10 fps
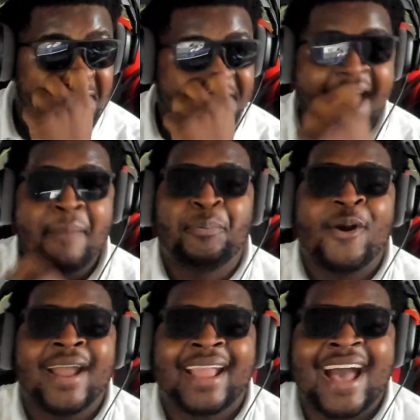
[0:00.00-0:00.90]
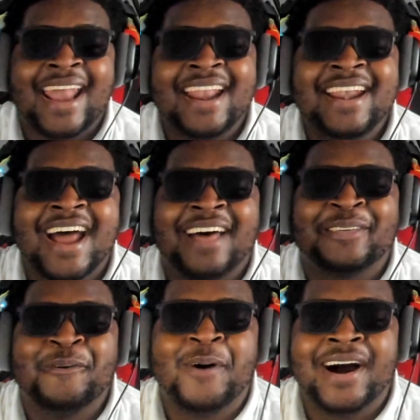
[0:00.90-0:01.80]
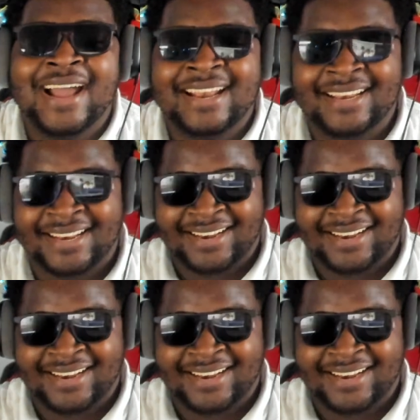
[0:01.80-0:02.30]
That boy got another one!